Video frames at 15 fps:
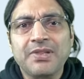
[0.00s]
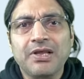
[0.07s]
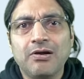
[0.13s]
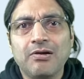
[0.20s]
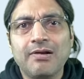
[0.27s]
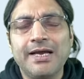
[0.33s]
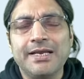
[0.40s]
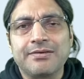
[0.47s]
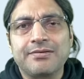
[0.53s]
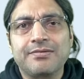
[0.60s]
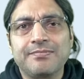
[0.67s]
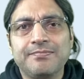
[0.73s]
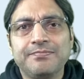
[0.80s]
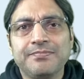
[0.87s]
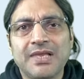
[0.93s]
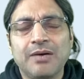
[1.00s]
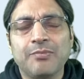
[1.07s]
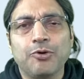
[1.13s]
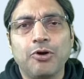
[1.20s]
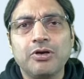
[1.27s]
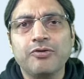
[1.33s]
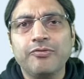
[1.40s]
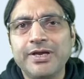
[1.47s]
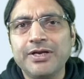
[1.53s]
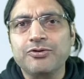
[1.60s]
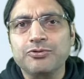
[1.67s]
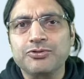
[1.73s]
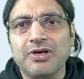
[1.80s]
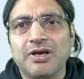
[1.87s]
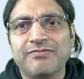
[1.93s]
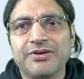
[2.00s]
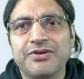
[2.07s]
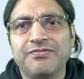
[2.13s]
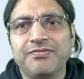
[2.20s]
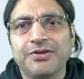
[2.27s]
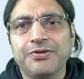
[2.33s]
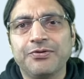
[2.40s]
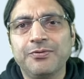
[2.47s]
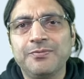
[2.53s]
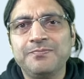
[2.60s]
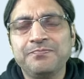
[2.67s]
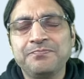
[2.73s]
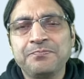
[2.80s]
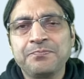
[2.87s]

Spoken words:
Alright. I'm not going to solve it for you.